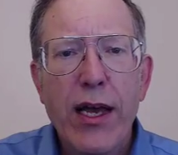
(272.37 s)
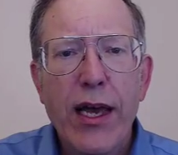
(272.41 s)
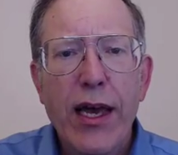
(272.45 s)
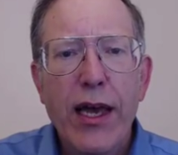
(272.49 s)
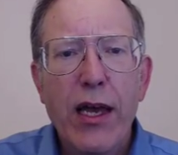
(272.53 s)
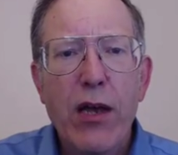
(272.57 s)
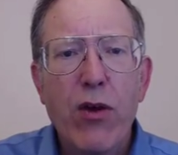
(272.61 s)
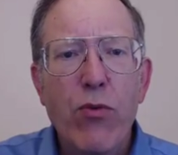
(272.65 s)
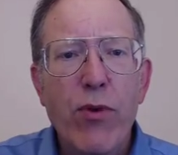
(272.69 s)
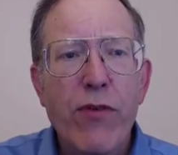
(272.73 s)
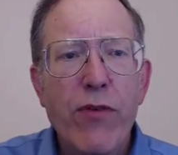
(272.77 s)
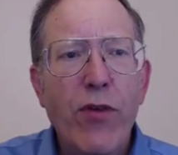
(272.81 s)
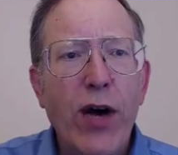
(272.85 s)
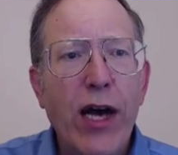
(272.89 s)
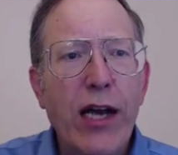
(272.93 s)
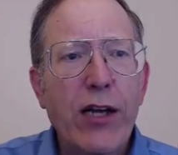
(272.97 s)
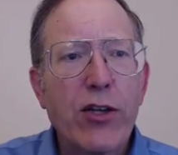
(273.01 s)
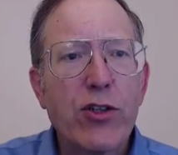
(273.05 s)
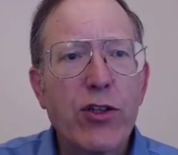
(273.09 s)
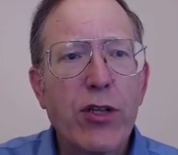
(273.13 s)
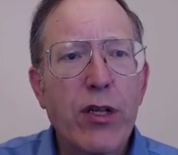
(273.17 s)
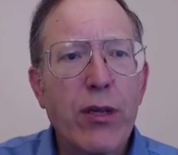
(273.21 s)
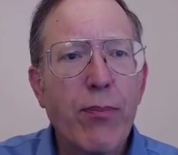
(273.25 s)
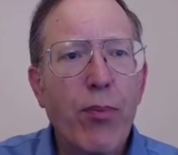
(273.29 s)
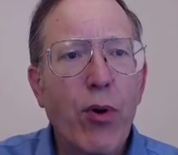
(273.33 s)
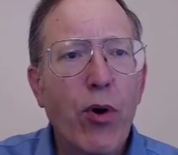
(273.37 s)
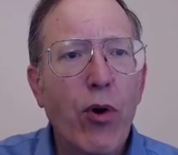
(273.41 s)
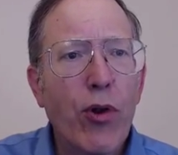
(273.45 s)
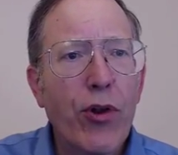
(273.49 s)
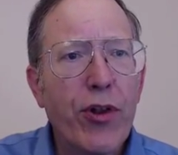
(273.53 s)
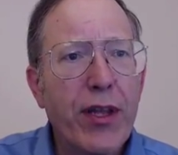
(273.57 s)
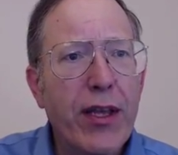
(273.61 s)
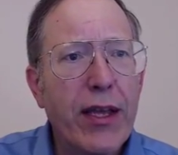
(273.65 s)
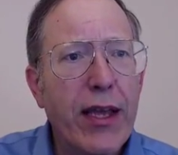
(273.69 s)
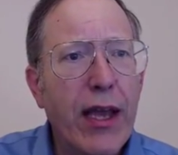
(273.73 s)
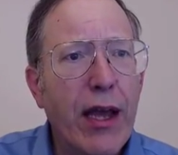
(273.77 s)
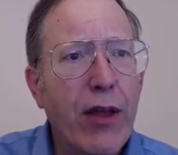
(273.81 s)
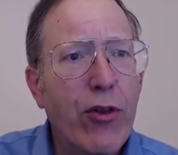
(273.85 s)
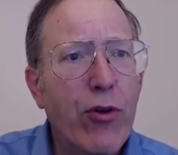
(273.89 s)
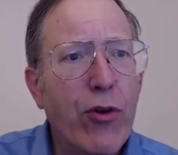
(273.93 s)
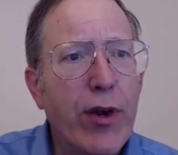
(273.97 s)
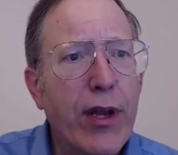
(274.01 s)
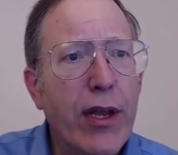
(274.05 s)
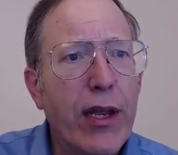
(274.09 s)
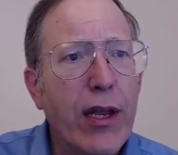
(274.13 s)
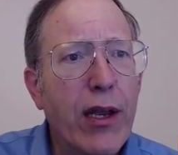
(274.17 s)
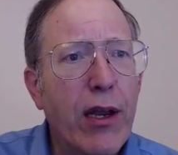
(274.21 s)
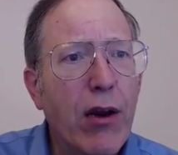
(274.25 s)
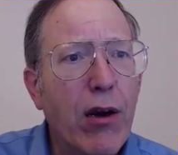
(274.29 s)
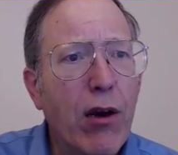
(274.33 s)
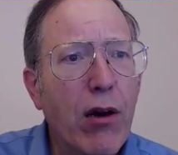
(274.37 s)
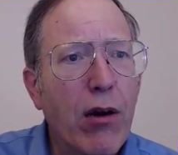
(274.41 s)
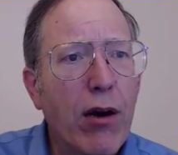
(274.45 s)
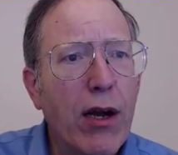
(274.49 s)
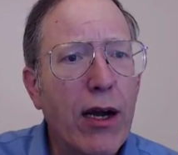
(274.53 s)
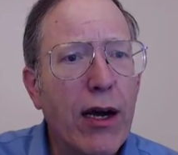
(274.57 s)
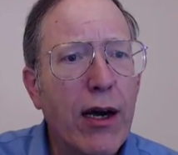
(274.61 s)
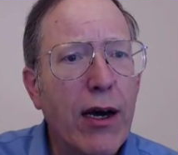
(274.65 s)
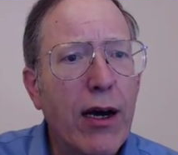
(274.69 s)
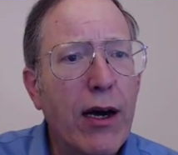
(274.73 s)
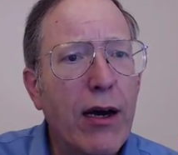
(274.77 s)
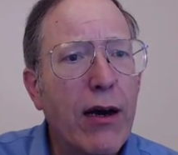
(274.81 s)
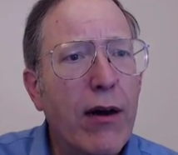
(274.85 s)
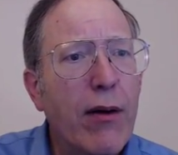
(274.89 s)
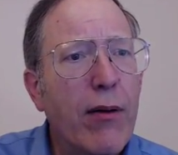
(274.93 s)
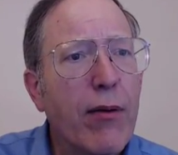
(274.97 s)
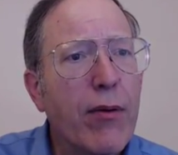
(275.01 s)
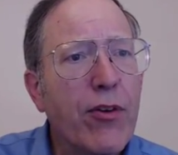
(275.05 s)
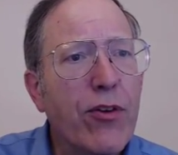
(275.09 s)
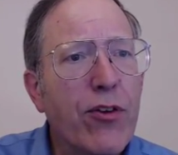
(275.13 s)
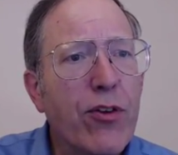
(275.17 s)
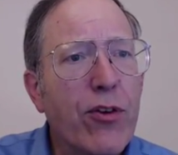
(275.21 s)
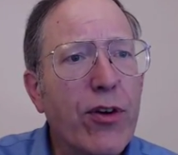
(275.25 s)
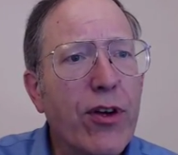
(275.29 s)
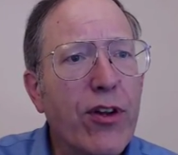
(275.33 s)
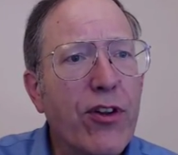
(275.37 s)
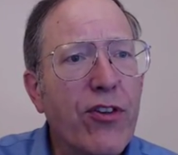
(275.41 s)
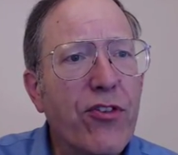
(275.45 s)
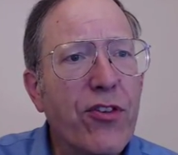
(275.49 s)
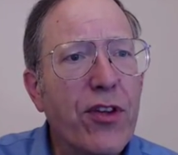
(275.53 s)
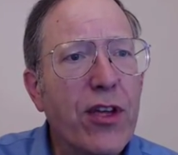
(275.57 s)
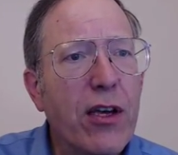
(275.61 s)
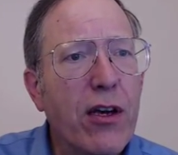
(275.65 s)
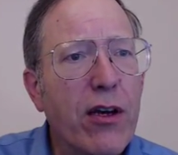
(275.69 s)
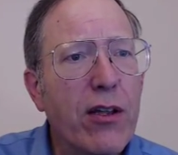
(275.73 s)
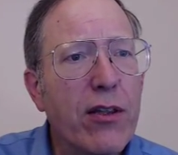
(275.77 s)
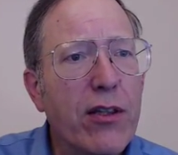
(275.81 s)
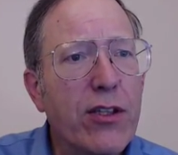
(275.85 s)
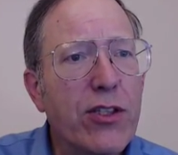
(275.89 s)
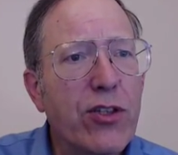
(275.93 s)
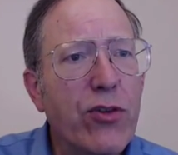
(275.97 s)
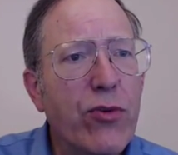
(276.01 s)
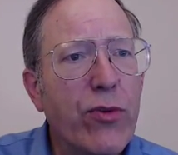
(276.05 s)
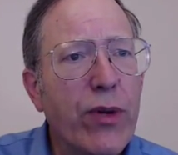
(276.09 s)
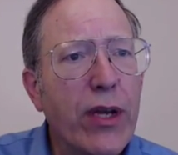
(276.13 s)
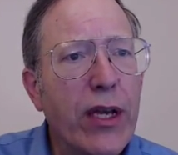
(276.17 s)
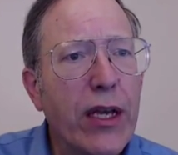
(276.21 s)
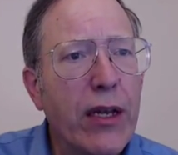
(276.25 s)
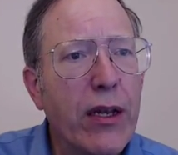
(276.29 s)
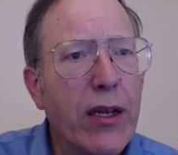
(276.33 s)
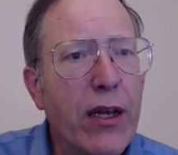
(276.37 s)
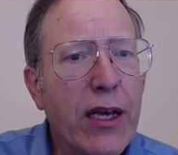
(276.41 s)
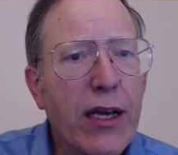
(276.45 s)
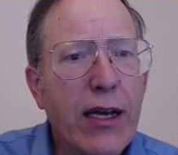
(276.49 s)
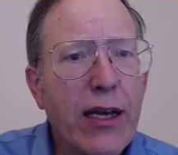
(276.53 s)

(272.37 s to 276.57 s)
And we've actually pulled together here, as you can see on the screen,